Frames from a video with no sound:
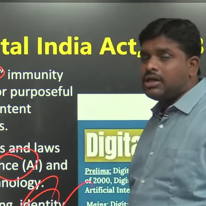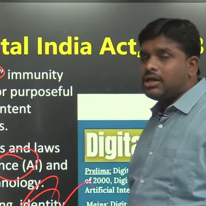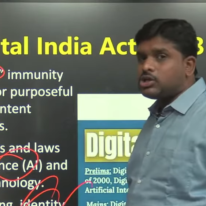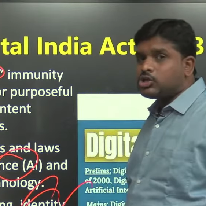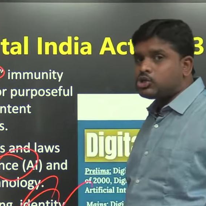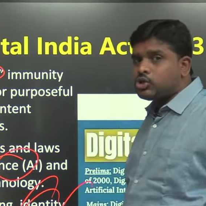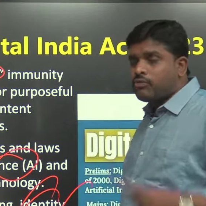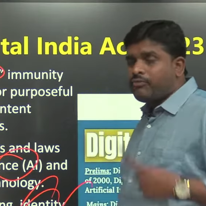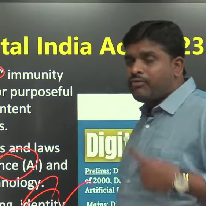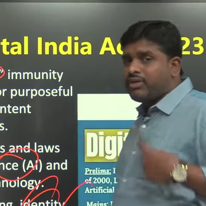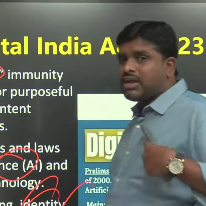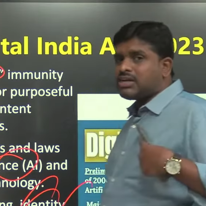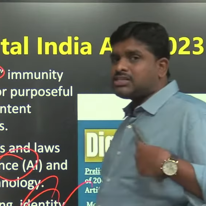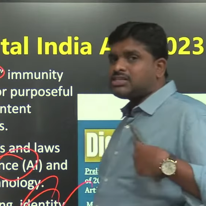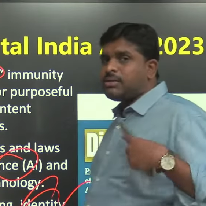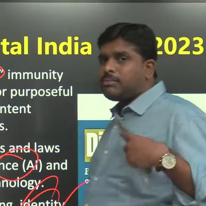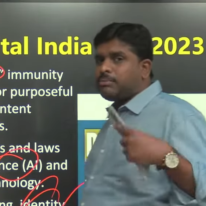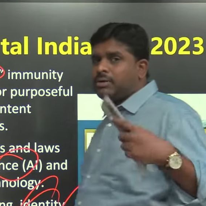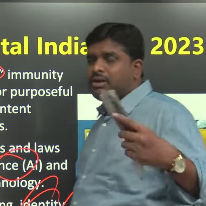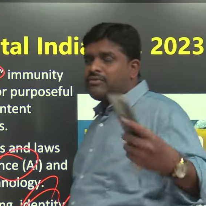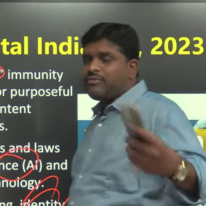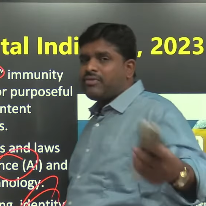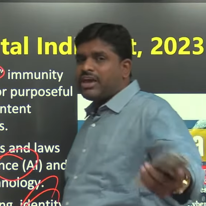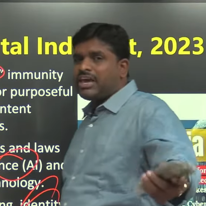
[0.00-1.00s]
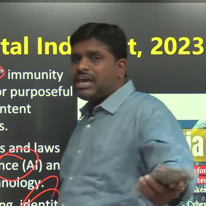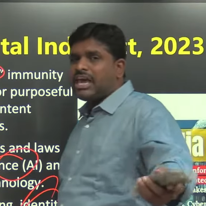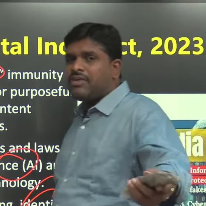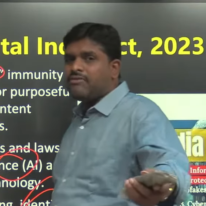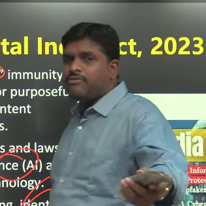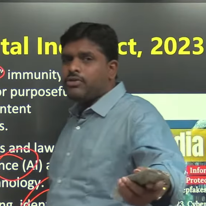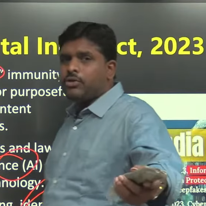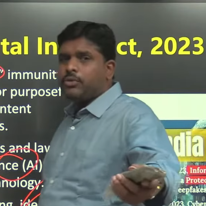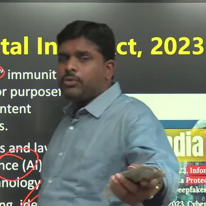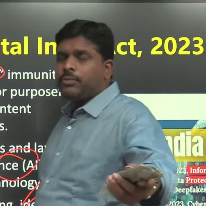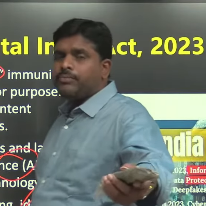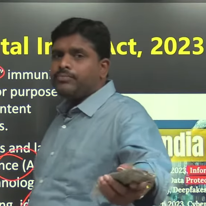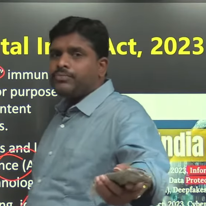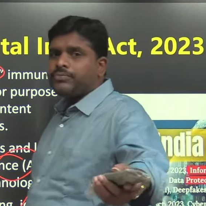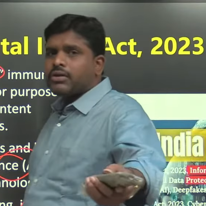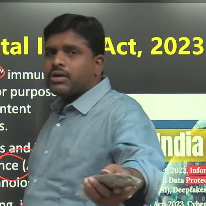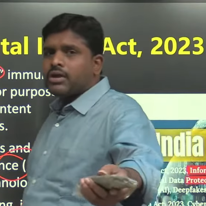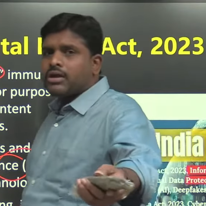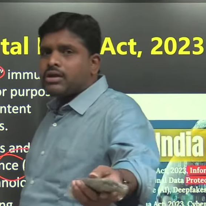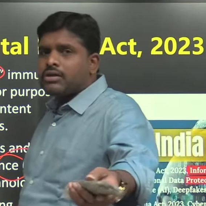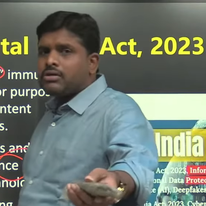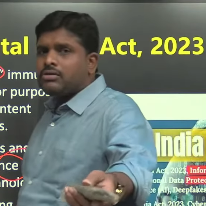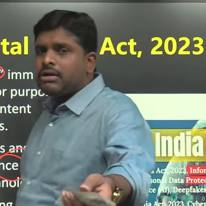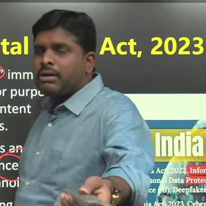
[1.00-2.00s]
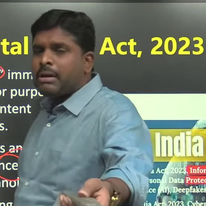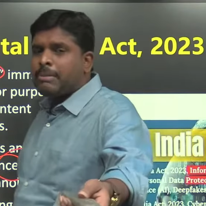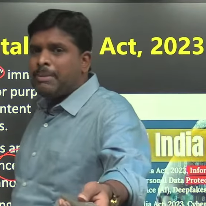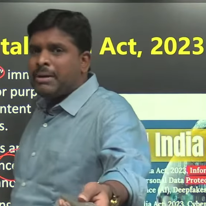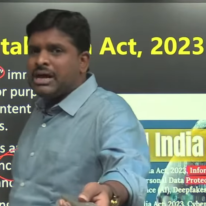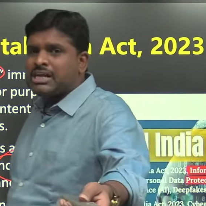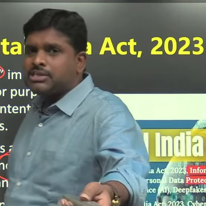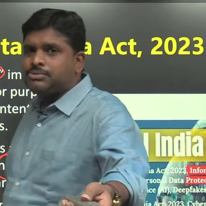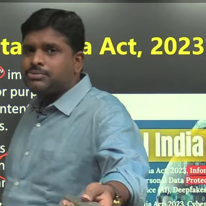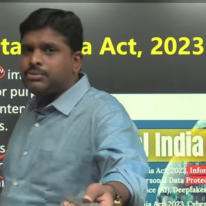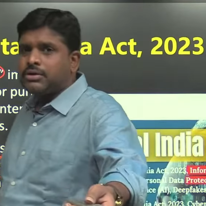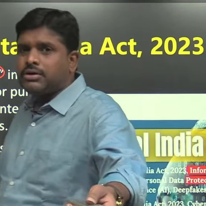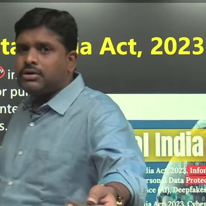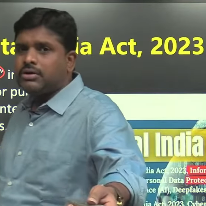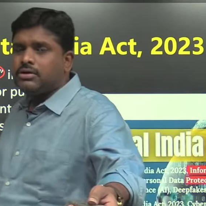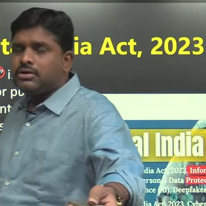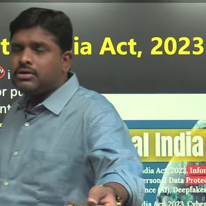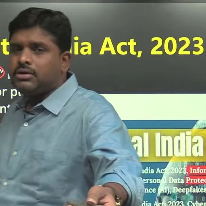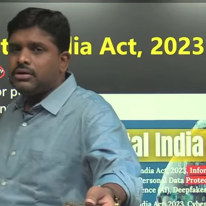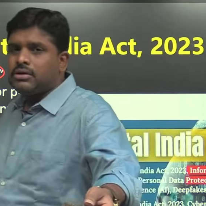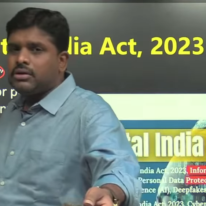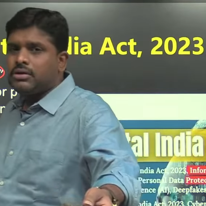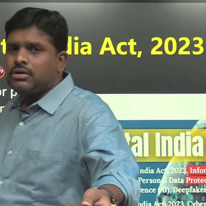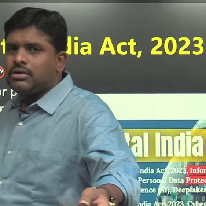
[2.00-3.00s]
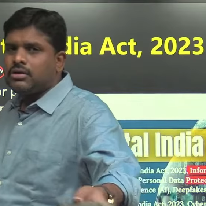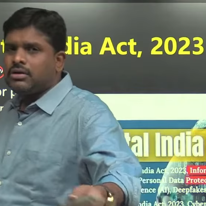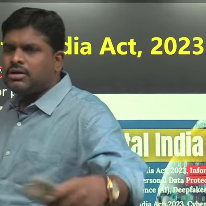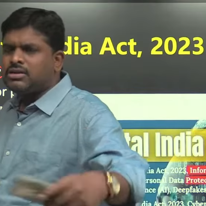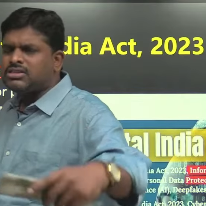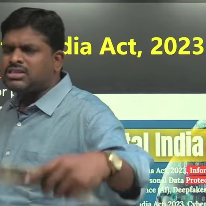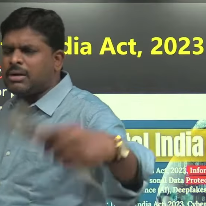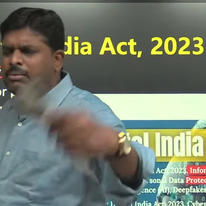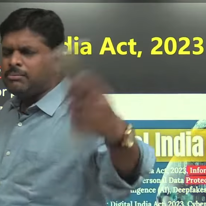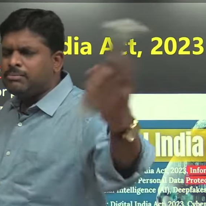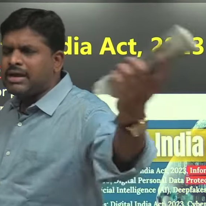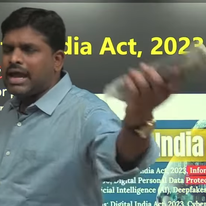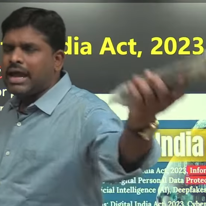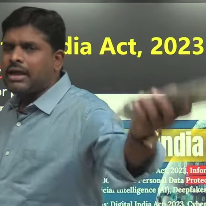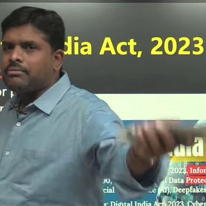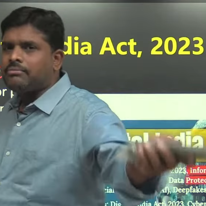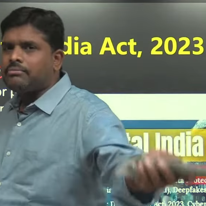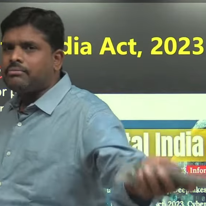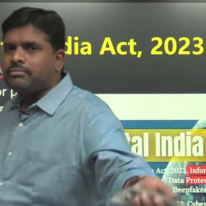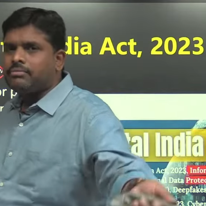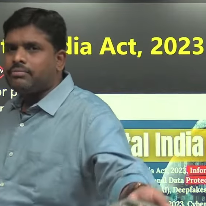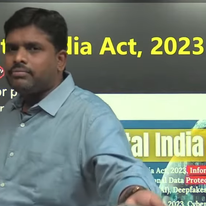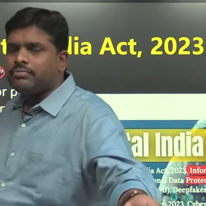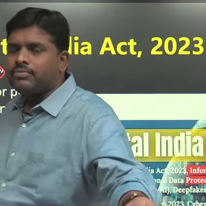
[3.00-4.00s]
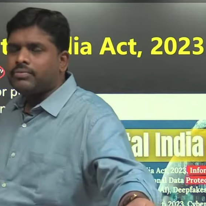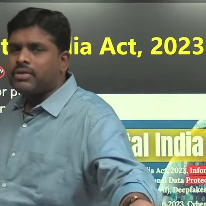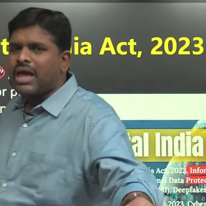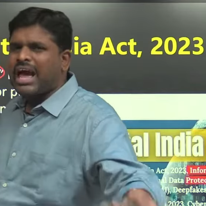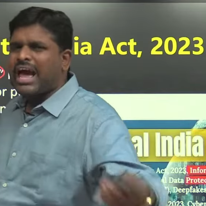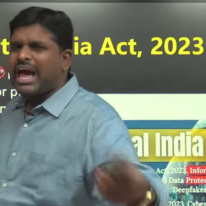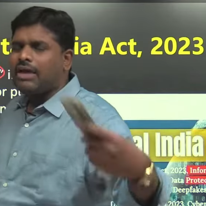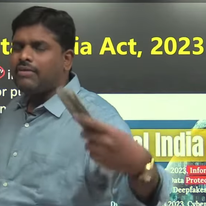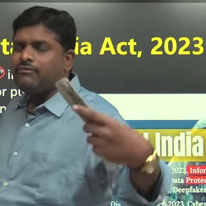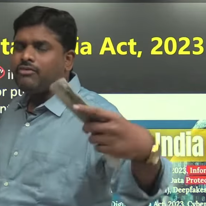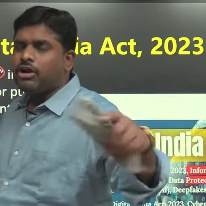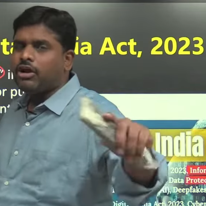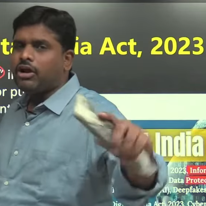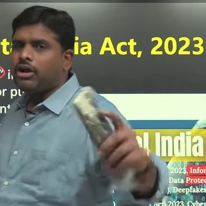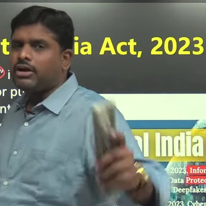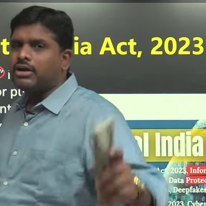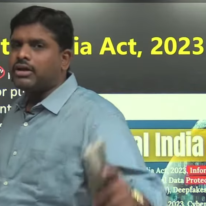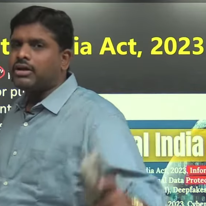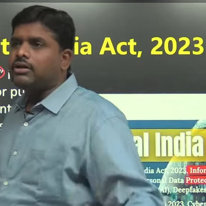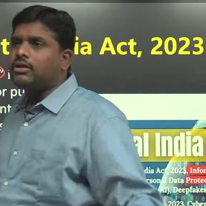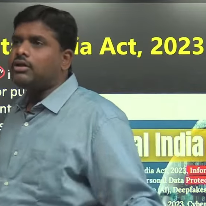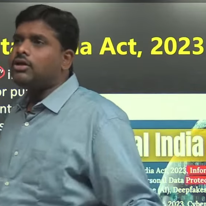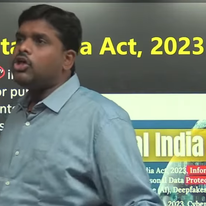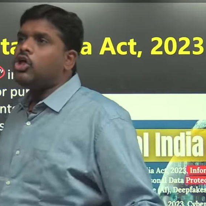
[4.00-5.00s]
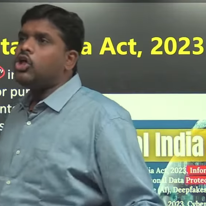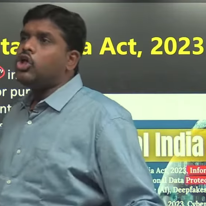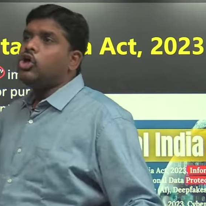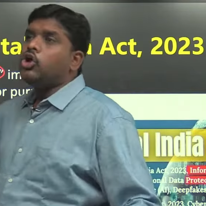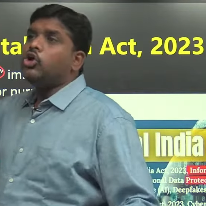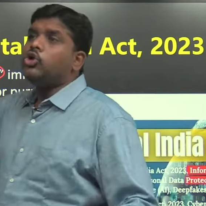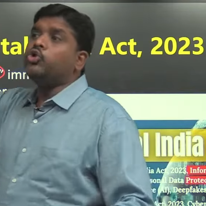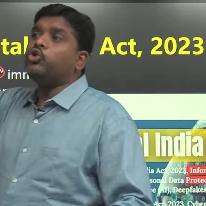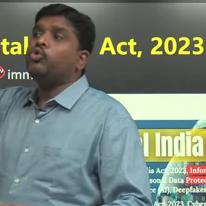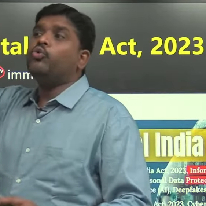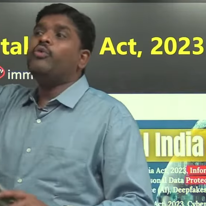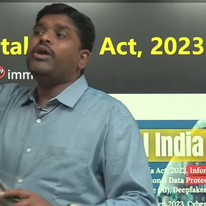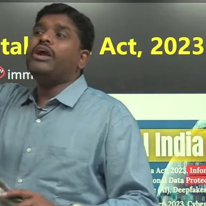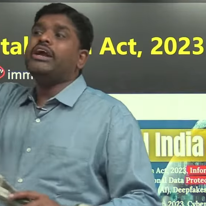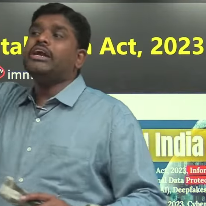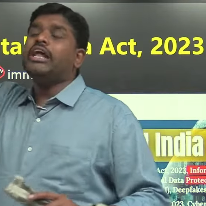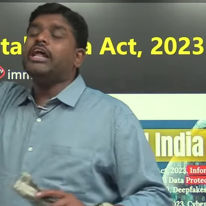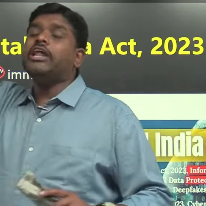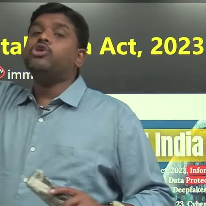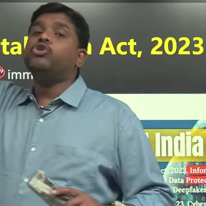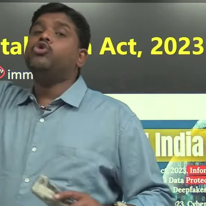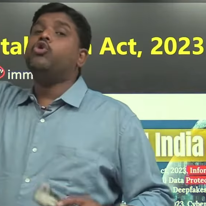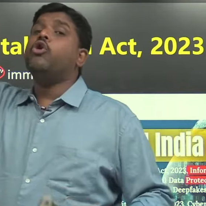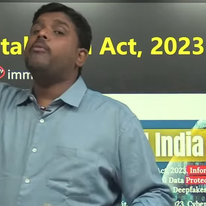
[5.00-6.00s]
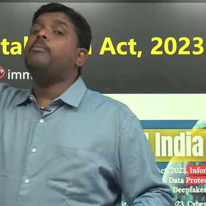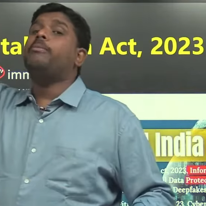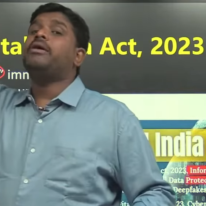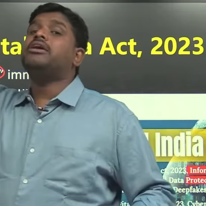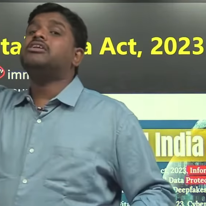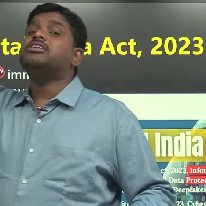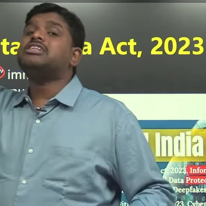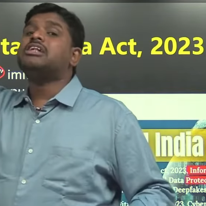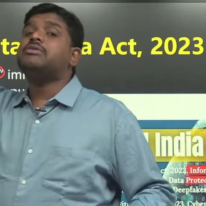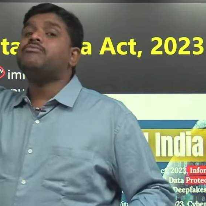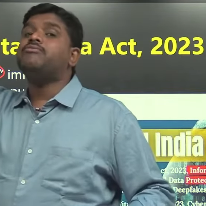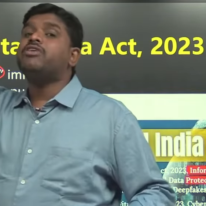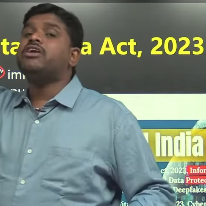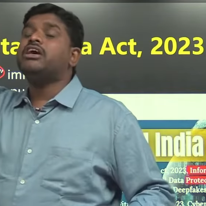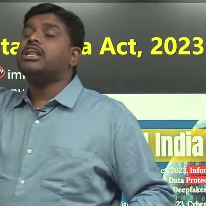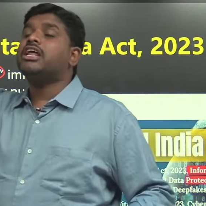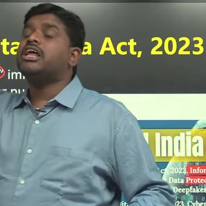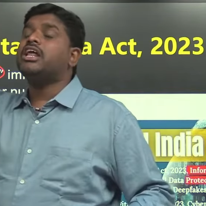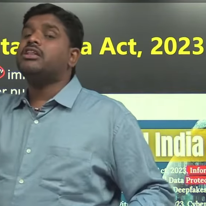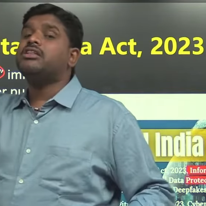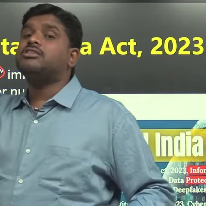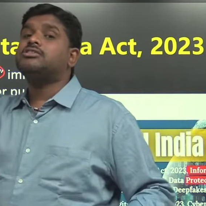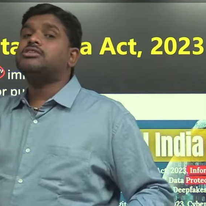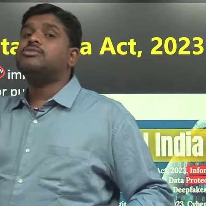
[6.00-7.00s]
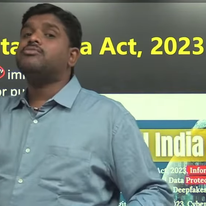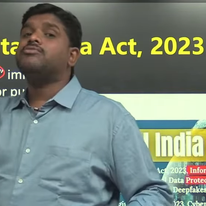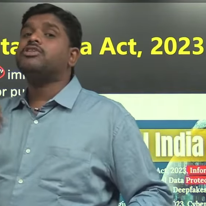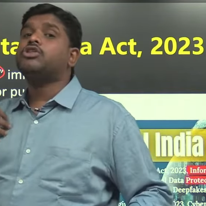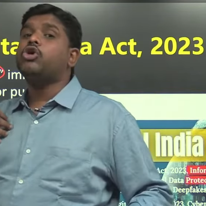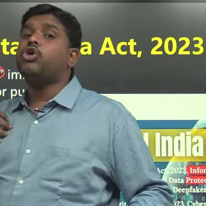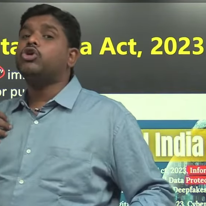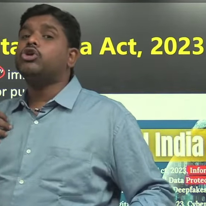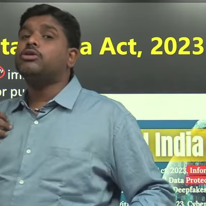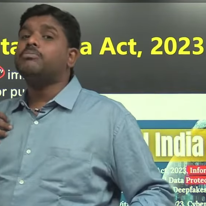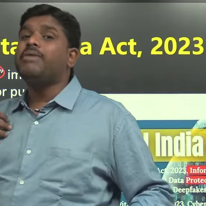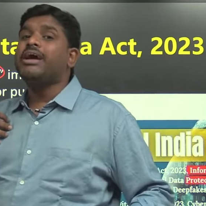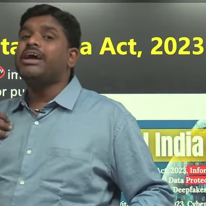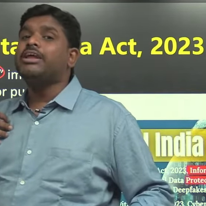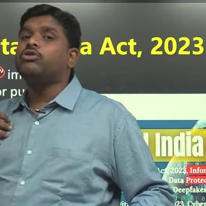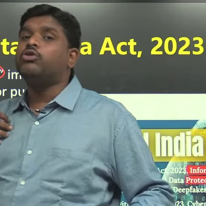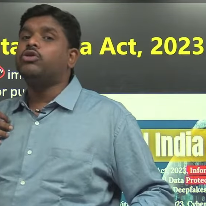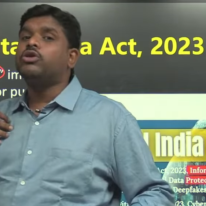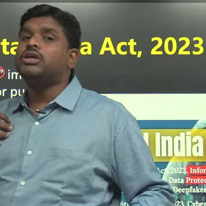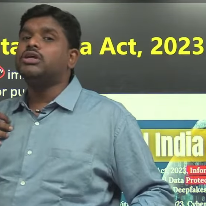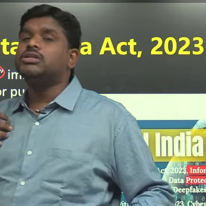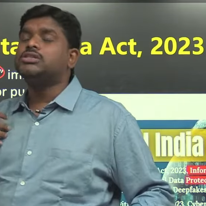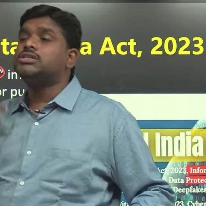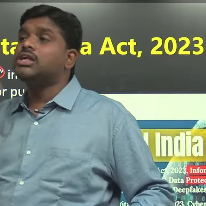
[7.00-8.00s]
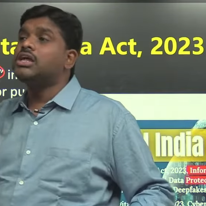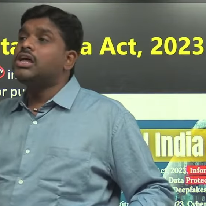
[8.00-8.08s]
So for example, if I gave you a password, sometime I forgotten, you went and you opened somewhere else without my notice,